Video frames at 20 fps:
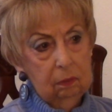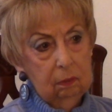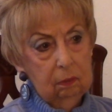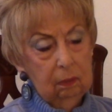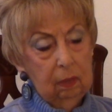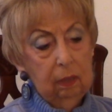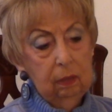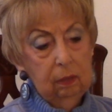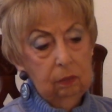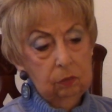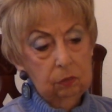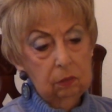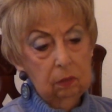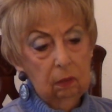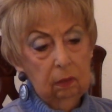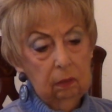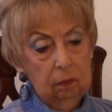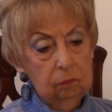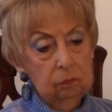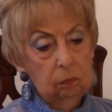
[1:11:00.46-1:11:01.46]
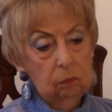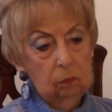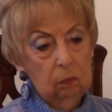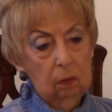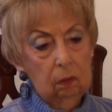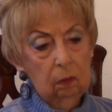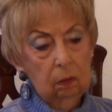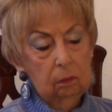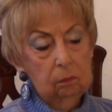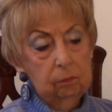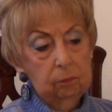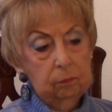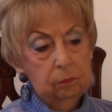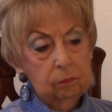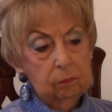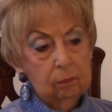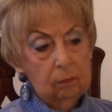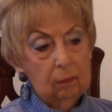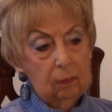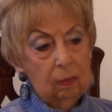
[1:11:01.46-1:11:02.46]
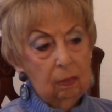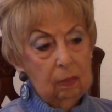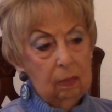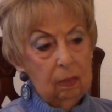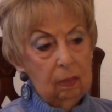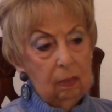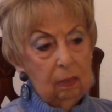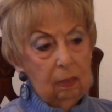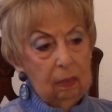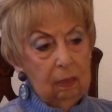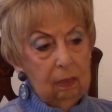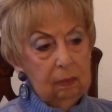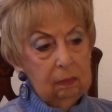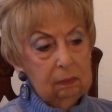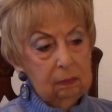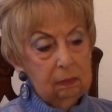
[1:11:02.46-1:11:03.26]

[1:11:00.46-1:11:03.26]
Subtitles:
I used to love to work. As